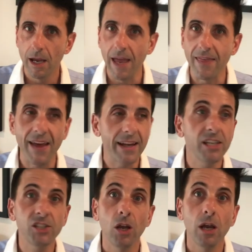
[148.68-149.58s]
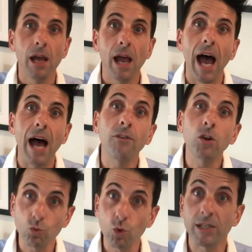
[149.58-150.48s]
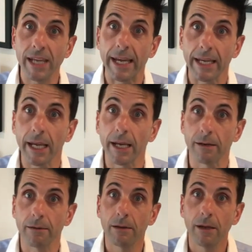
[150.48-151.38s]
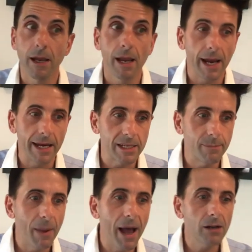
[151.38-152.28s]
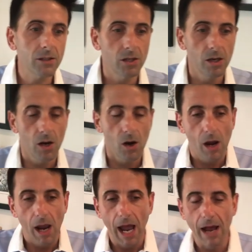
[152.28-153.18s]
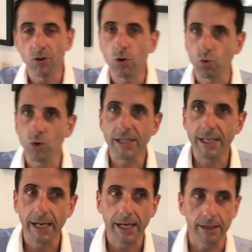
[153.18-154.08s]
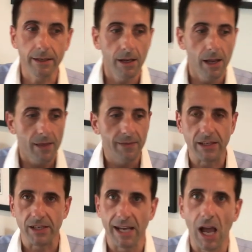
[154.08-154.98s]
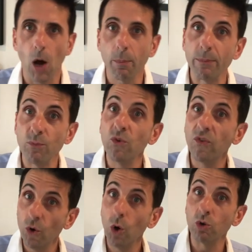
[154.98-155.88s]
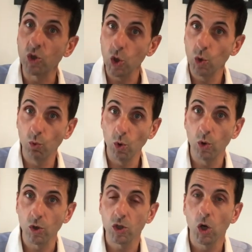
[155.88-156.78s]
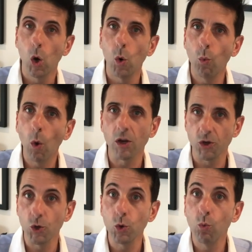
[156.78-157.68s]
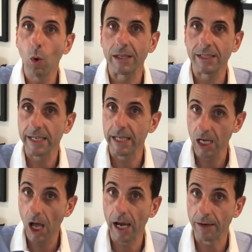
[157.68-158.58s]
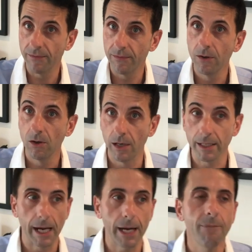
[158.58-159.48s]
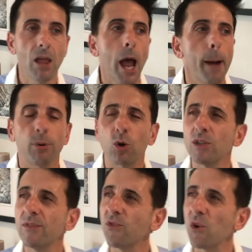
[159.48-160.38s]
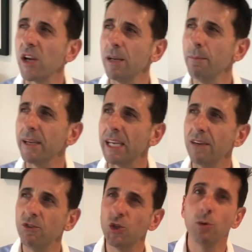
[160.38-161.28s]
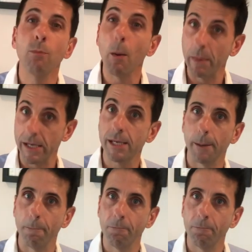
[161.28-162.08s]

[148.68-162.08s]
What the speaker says: And that is having a routine again. It's about having a routine that's going to help you move forward towards what you want in life, okay? Because freedom gives you momentum.